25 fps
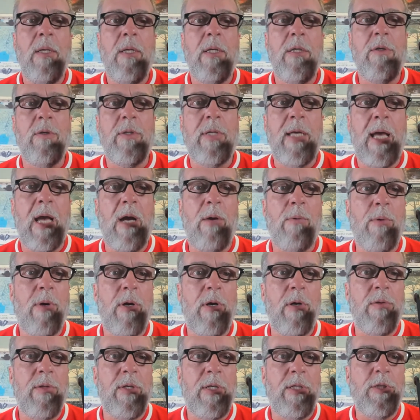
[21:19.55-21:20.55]
You can't
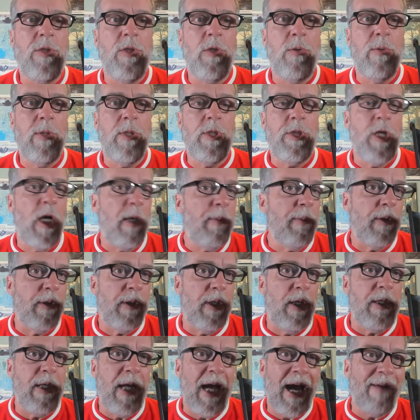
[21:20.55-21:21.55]
wear the Jewish
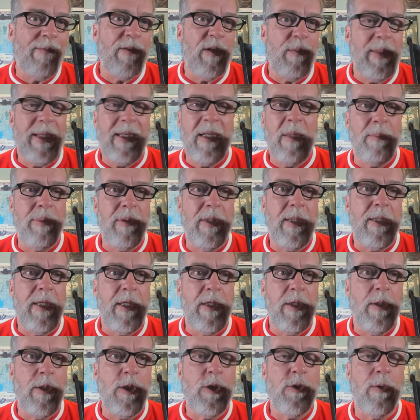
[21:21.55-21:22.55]
yarmulke. You have to be completely
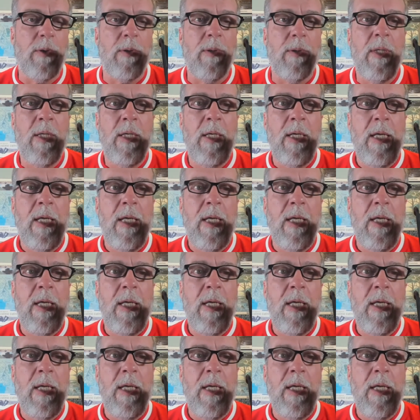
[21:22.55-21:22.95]
neutral.